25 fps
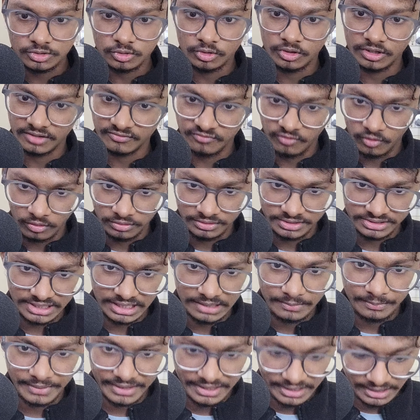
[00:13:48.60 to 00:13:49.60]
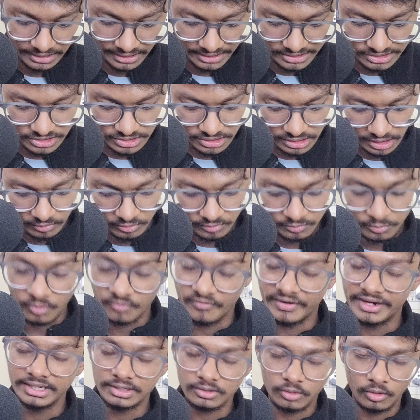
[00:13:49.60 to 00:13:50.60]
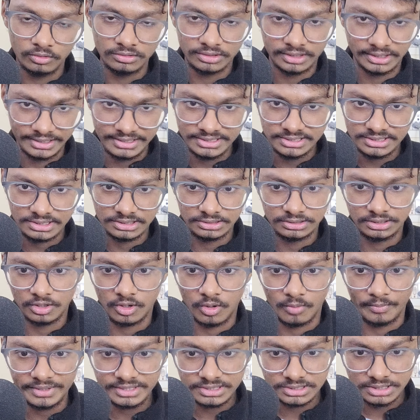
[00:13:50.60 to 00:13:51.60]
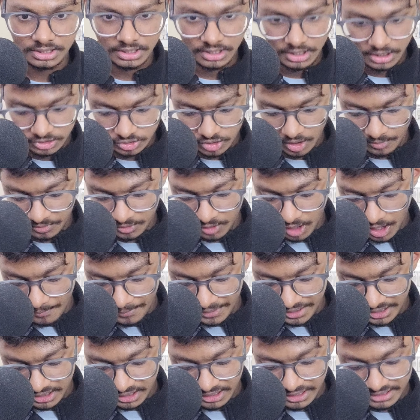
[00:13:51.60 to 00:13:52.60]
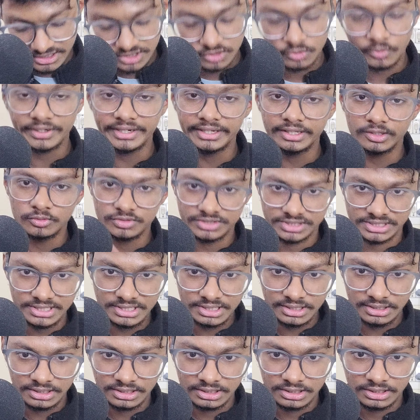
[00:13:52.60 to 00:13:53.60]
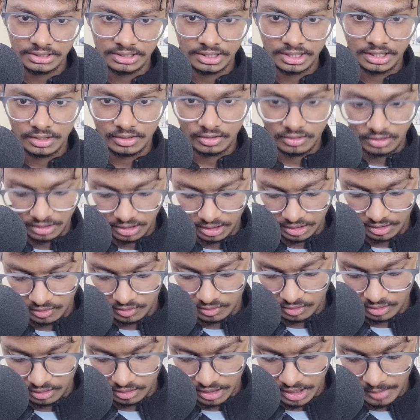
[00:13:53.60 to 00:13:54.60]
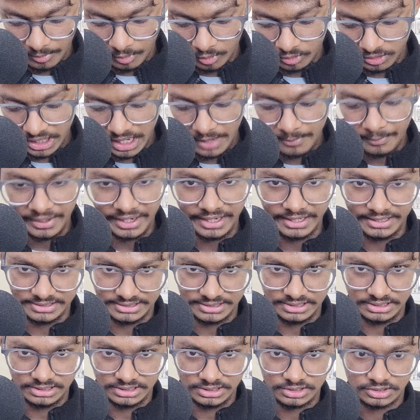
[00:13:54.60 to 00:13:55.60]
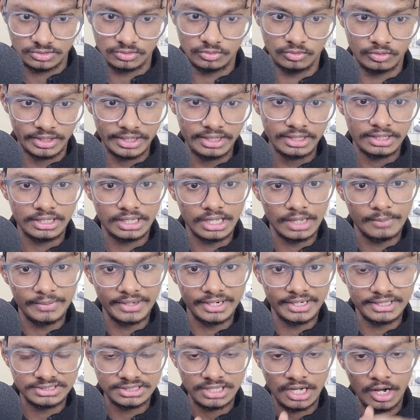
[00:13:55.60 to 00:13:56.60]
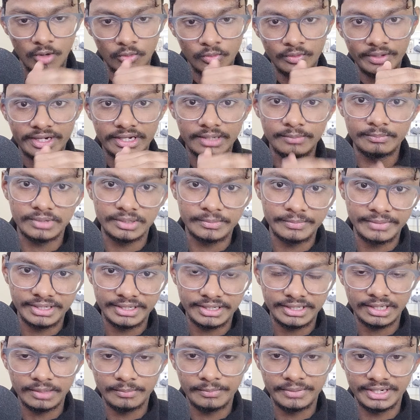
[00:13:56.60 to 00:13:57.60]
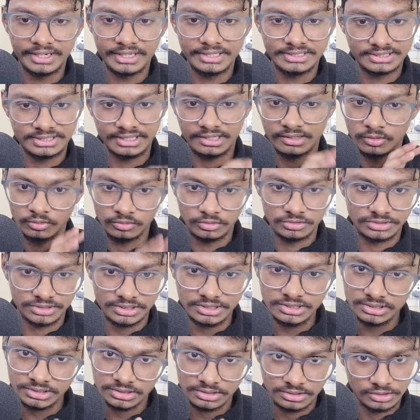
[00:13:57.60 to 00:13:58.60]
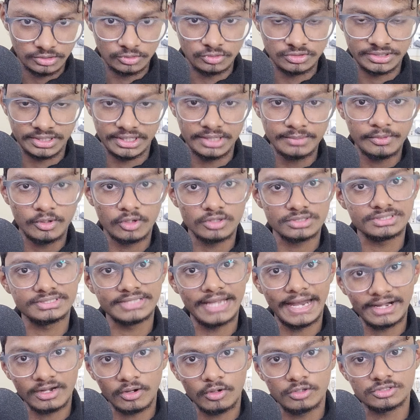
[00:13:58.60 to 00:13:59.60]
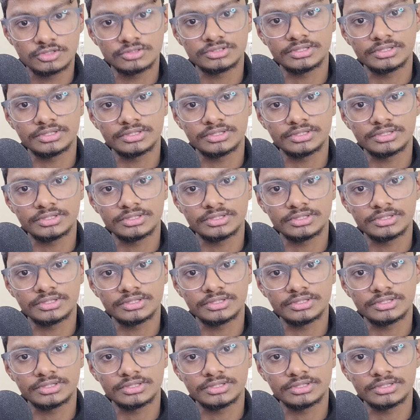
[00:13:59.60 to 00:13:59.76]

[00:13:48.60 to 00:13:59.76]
So you can follow this NPTEL lecture. I will provide all the links in the comments. So up until lecture 20 you see about embedded C. So okay, embedded C, how we are implementing embedded C and all those things you study, because that also